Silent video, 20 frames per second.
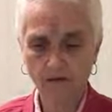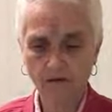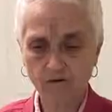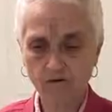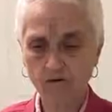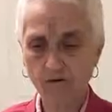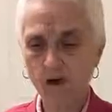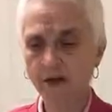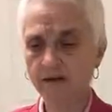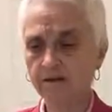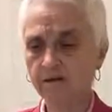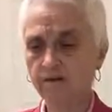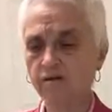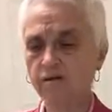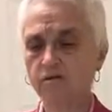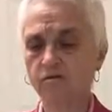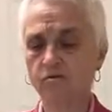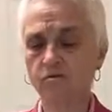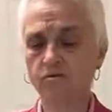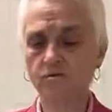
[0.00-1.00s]
tried
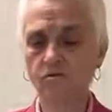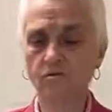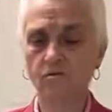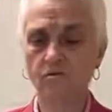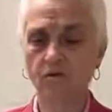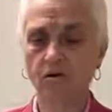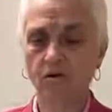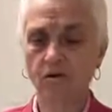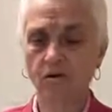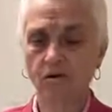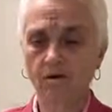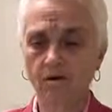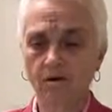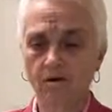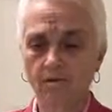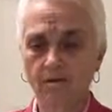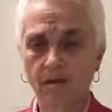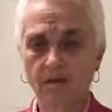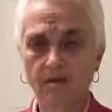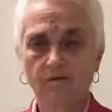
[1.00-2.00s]
to
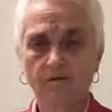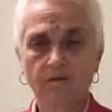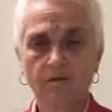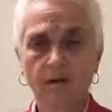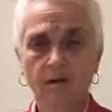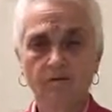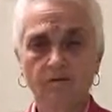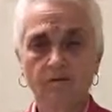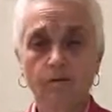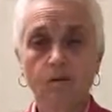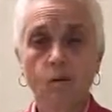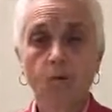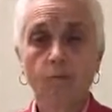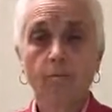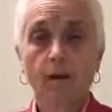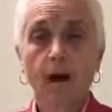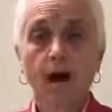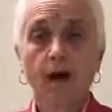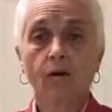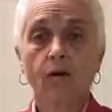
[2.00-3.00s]
make himself more
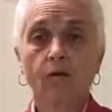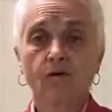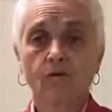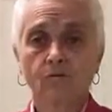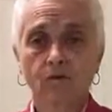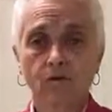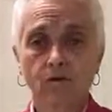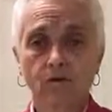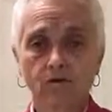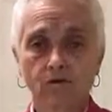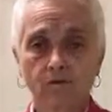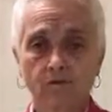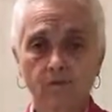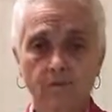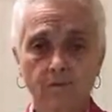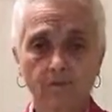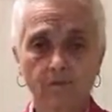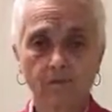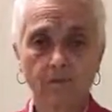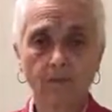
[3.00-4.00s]
powerful
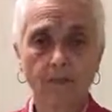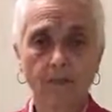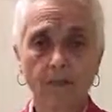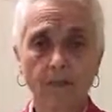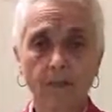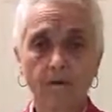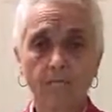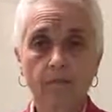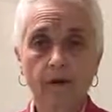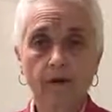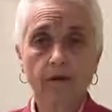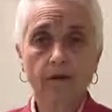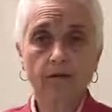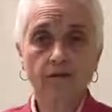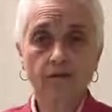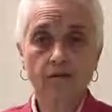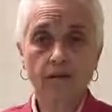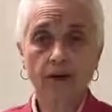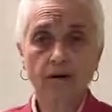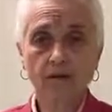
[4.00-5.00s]
by
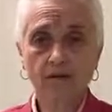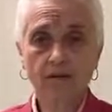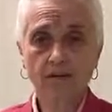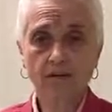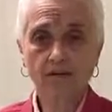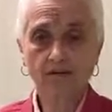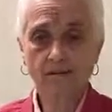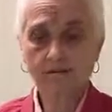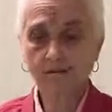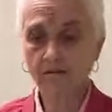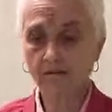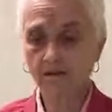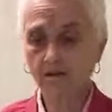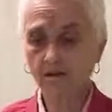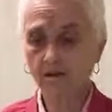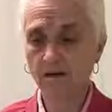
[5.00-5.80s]
austerities,